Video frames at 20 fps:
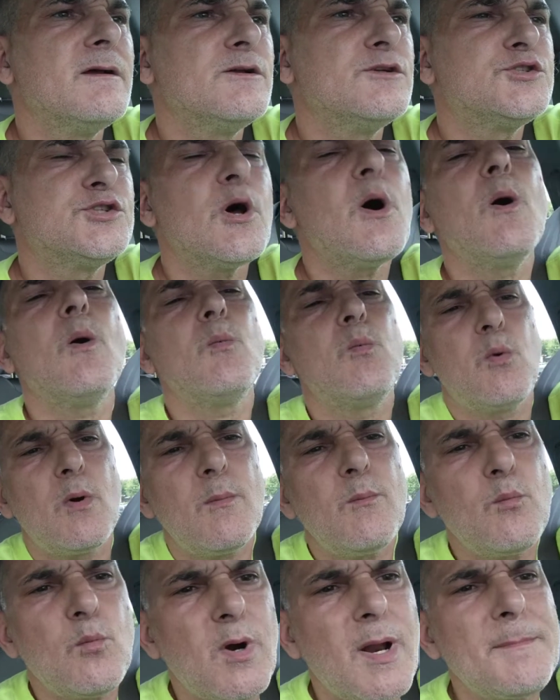so oh,
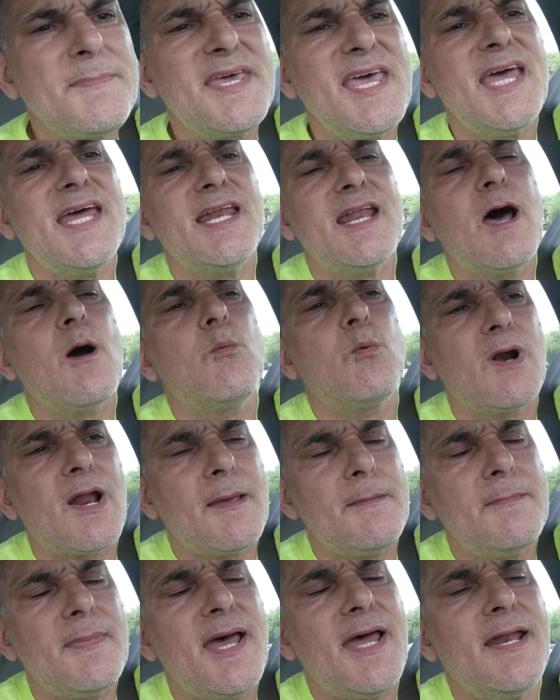what I'm getting at, what
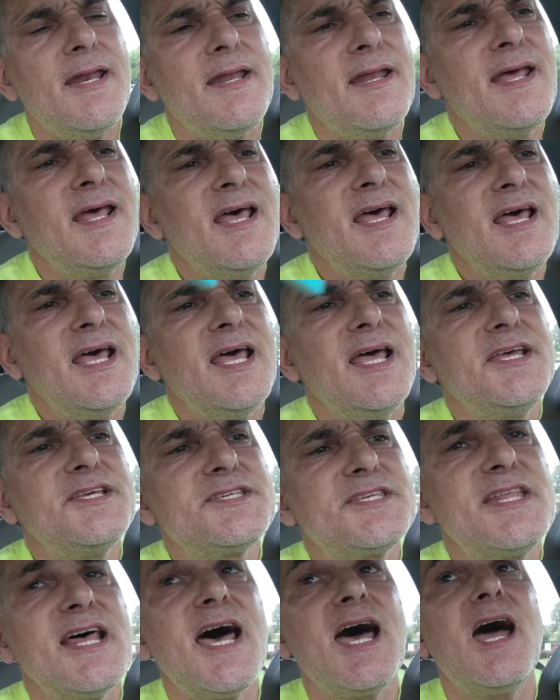I meant,
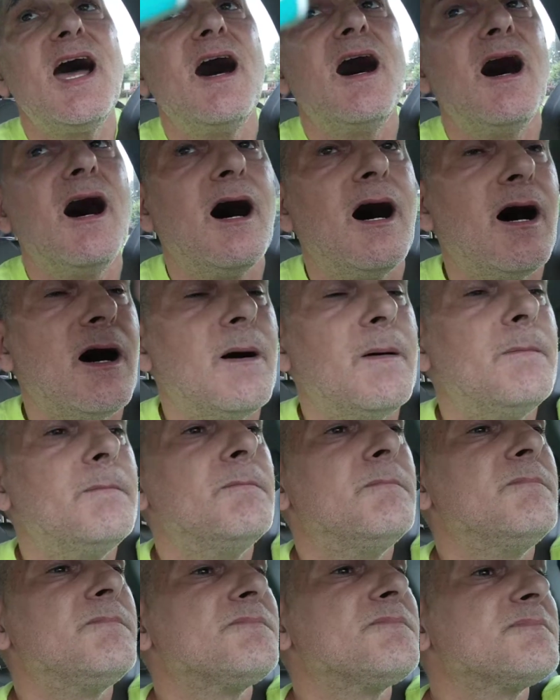is that.
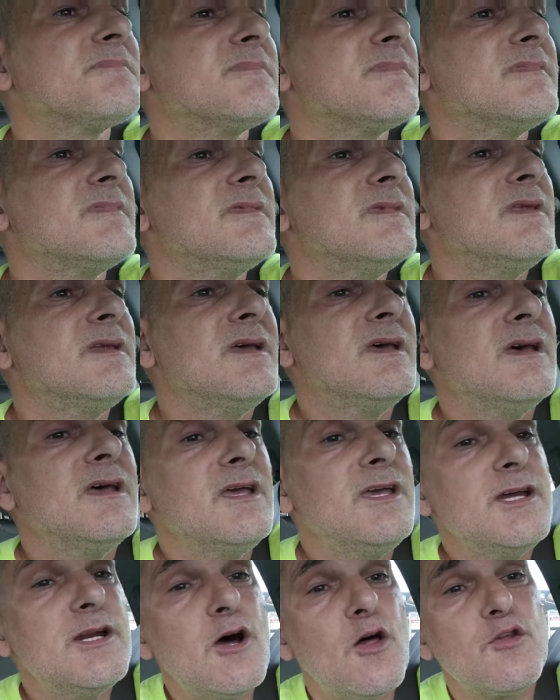Um,
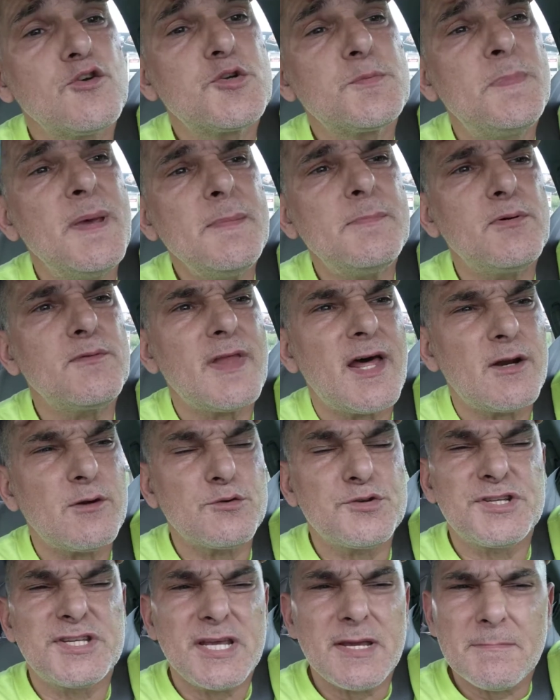you know, there's people that'll
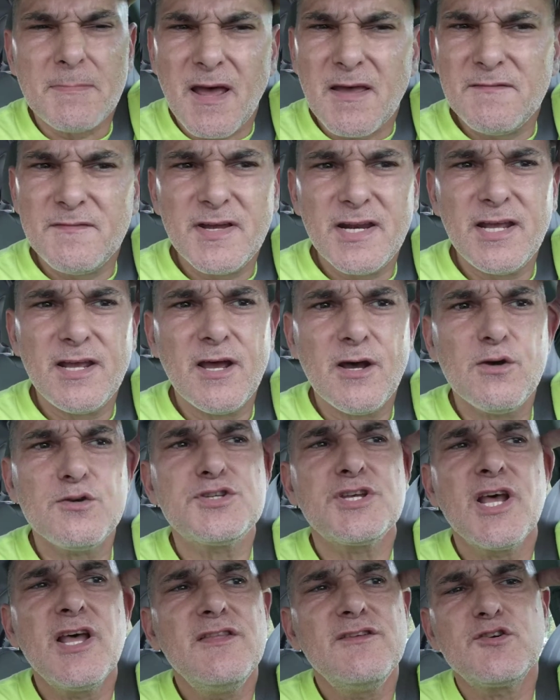see my
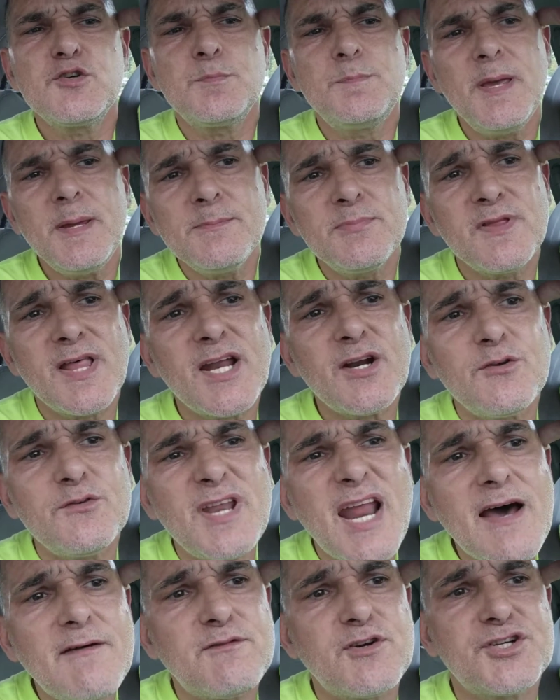videos. There's people that'll
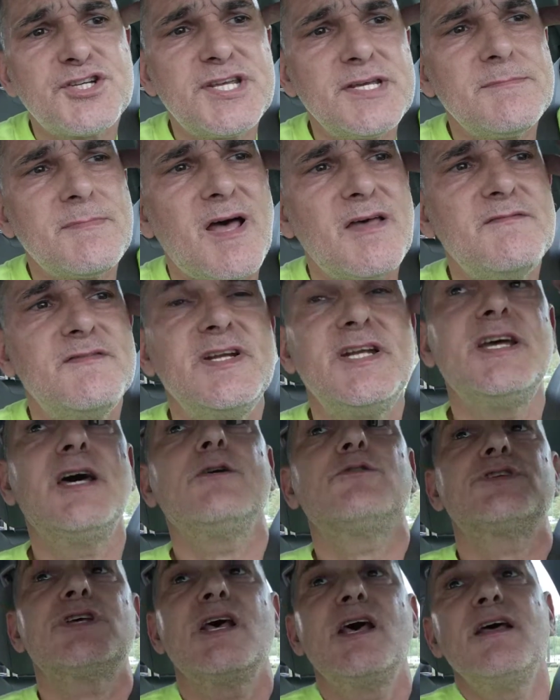never see my
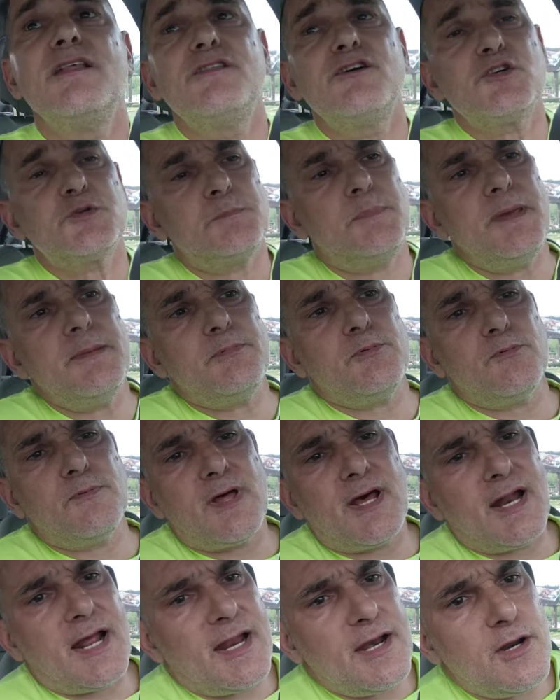videos. There's people
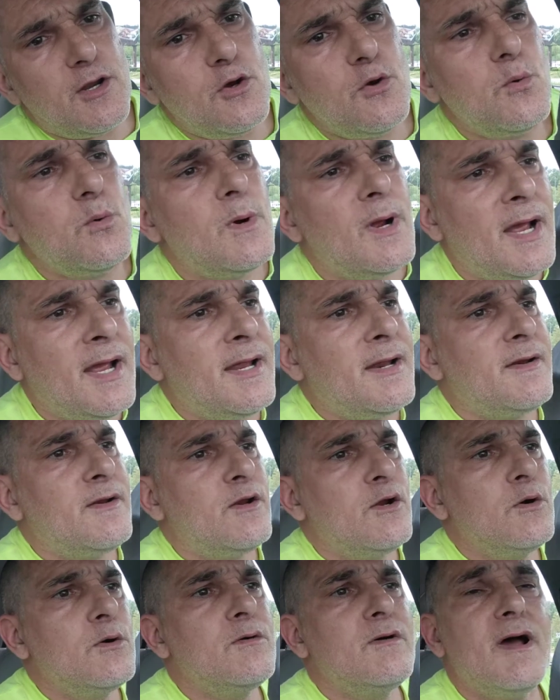that I knew and
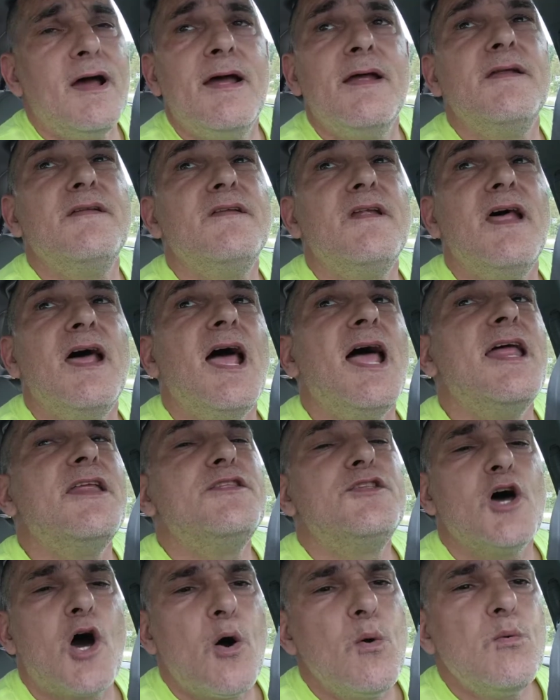knew and
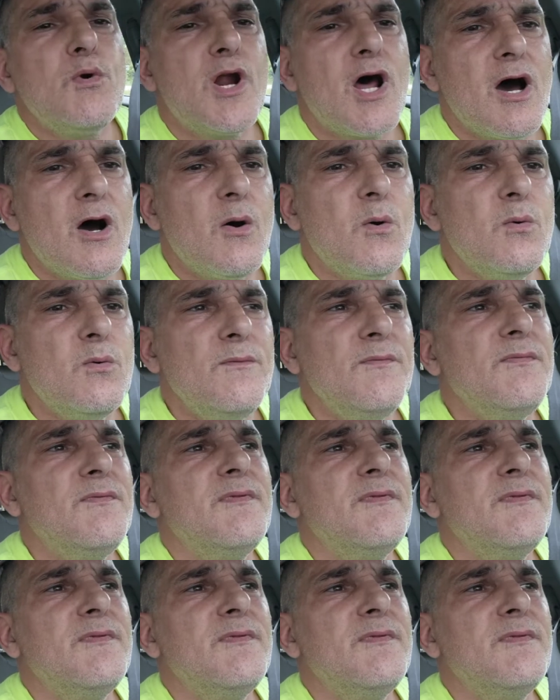and don't know.